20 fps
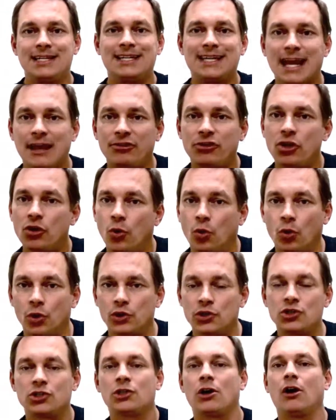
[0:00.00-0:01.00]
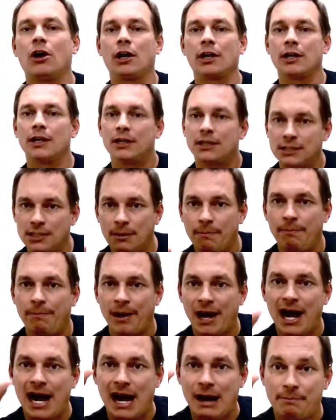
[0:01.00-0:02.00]
to get the orange target to
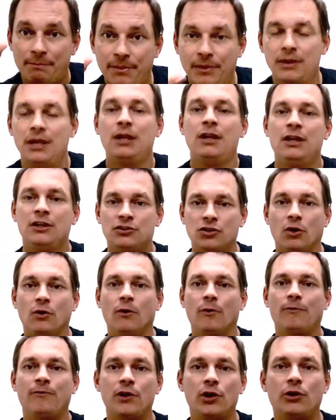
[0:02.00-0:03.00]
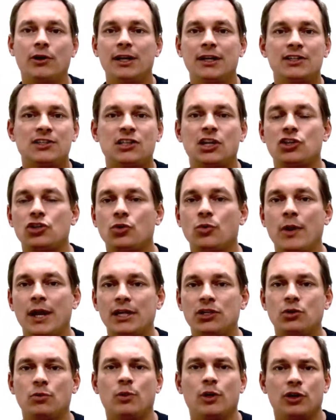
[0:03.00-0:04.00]
pop. So if you're in a
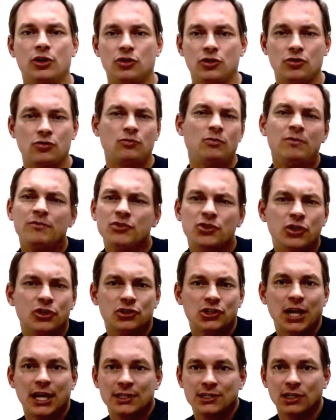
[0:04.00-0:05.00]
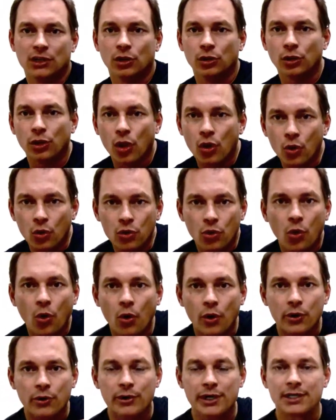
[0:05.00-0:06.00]
situation where you're chasing a low
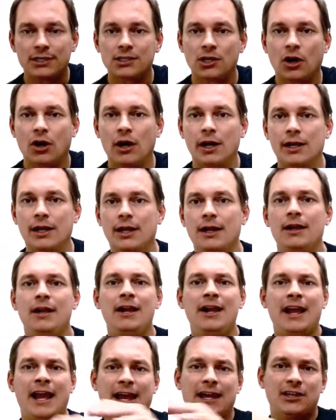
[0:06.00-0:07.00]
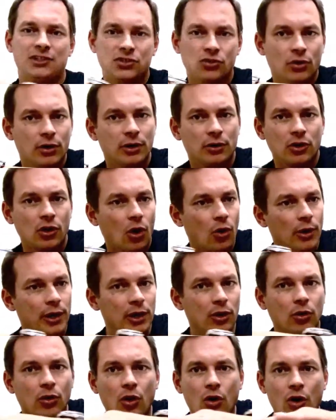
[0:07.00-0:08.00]
quartering target and it's sort of
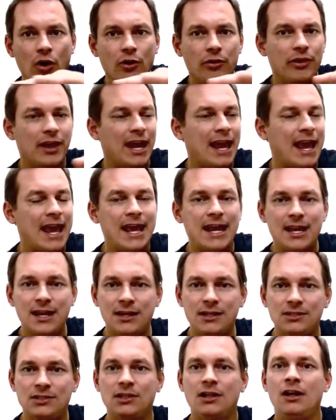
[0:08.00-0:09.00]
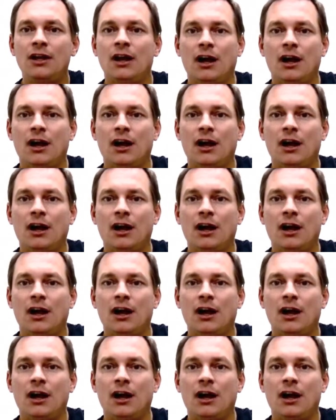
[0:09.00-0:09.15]
going along the haze